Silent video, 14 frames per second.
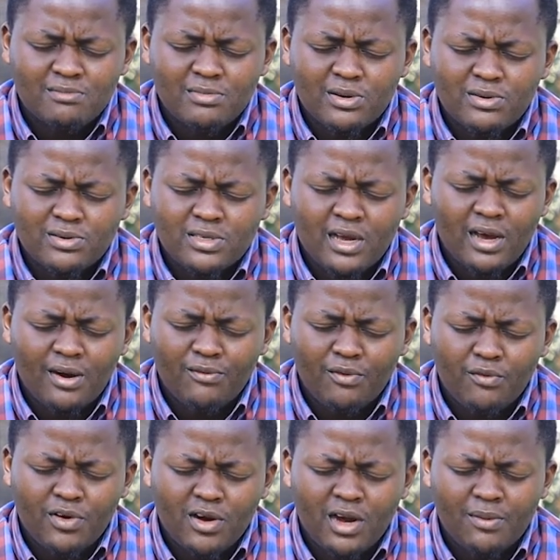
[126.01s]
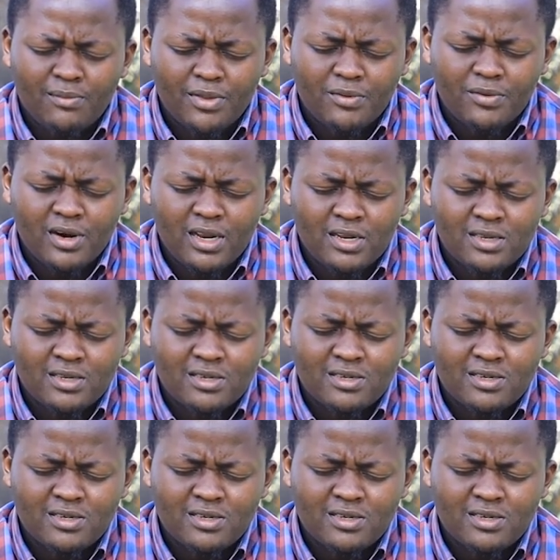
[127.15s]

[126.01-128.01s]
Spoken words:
because I have overcome the world.